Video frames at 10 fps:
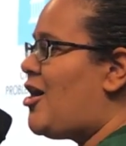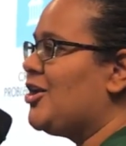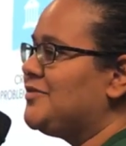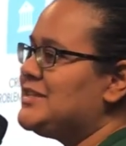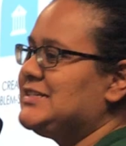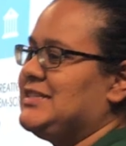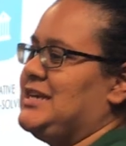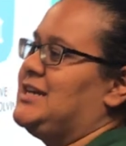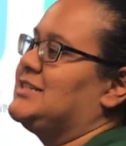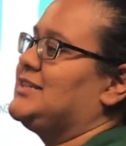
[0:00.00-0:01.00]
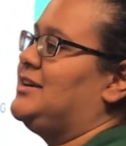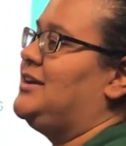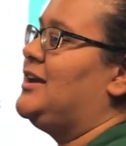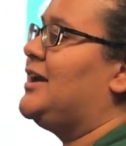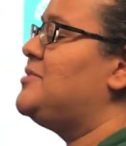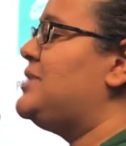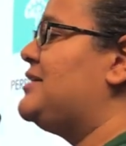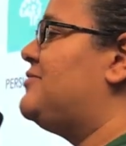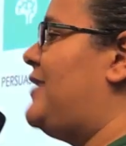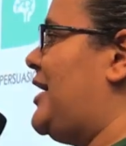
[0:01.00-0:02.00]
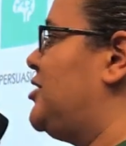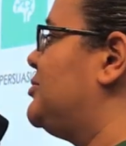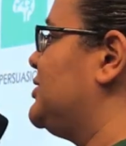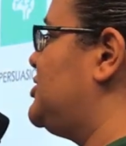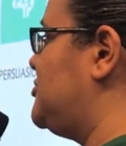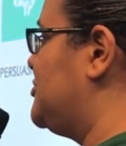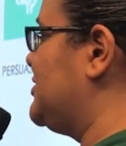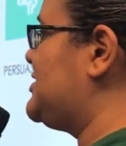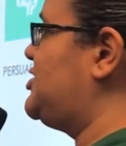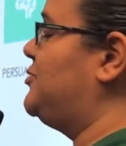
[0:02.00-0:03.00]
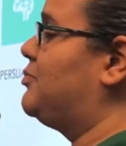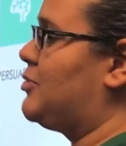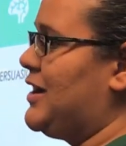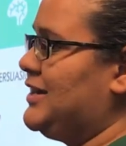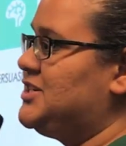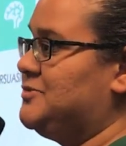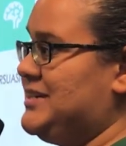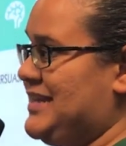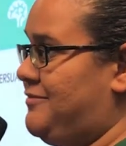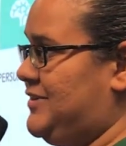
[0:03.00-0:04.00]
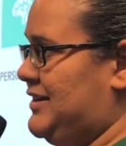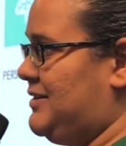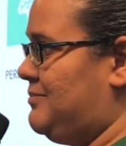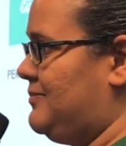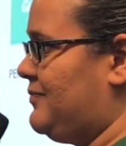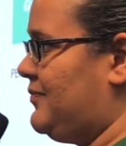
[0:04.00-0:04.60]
All of these things can be invaluable tools to bring to a dev team.